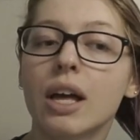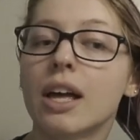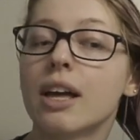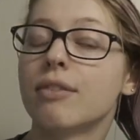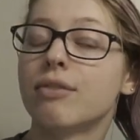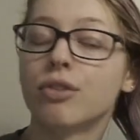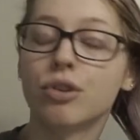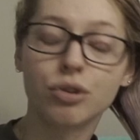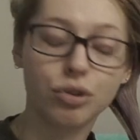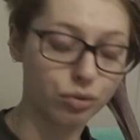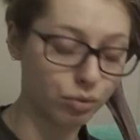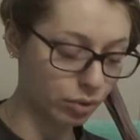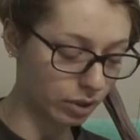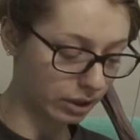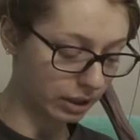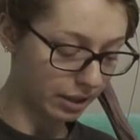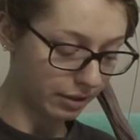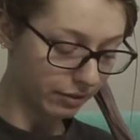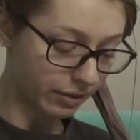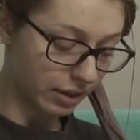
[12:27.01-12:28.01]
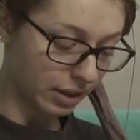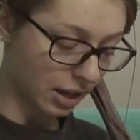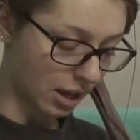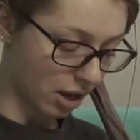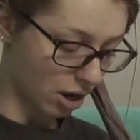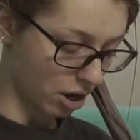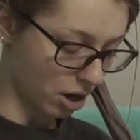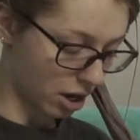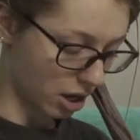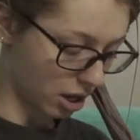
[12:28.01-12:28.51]
if you live in the
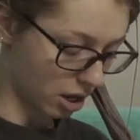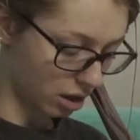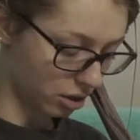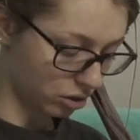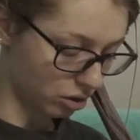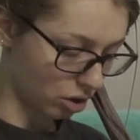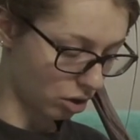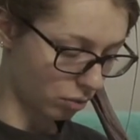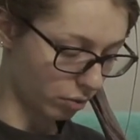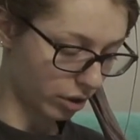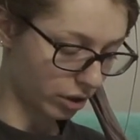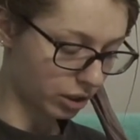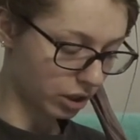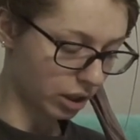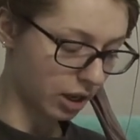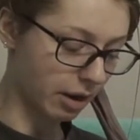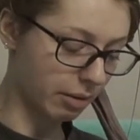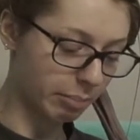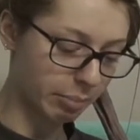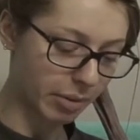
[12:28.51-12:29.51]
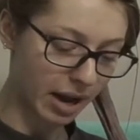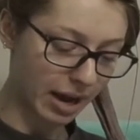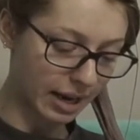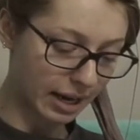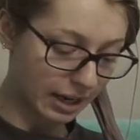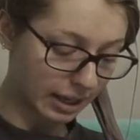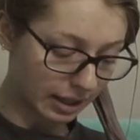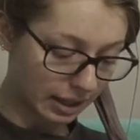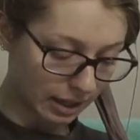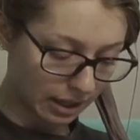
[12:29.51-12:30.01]
area and y'all want to come buy
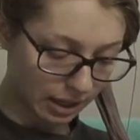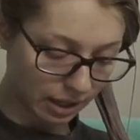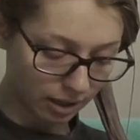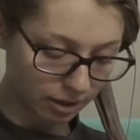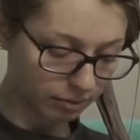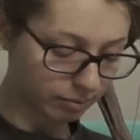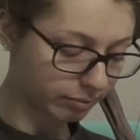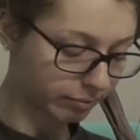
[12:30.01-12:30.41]
anything,